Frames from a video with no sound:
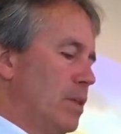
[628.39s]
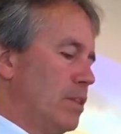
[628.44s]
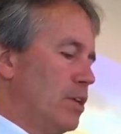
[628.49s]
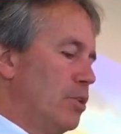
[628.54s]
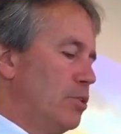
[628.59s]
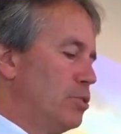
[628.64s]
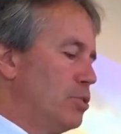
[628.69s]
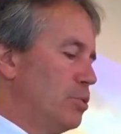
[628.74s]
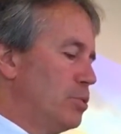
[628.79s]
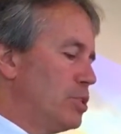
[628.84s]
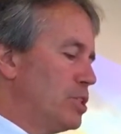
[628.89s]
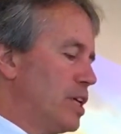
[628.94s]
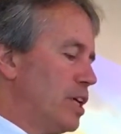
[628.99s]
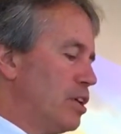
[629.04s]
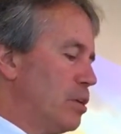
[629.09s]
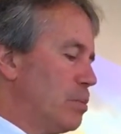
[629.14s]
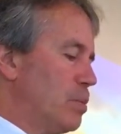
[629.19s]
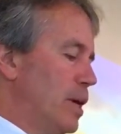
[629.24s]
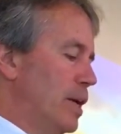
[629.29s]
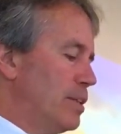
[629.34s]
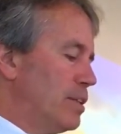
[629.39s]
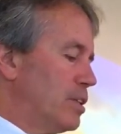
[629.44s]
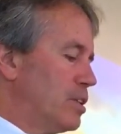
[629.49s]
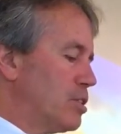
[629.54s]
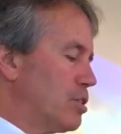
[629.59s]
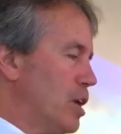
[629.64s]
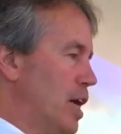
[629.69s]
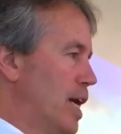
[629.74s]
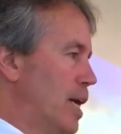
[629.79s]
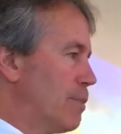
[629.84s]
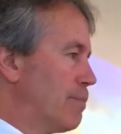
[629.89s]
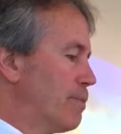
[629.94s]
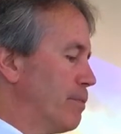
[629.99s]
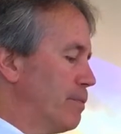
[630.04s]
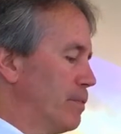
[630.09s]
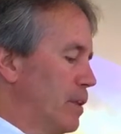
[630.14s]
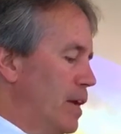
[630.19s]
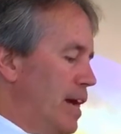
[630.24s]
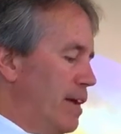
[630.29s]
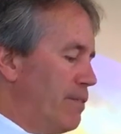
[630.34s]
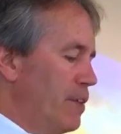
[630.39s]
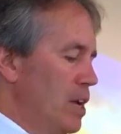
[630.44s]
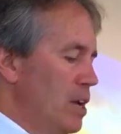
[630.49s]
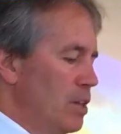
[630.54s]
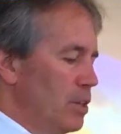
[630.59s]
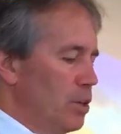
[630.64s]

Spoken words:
Those who celebrate the triumph of life.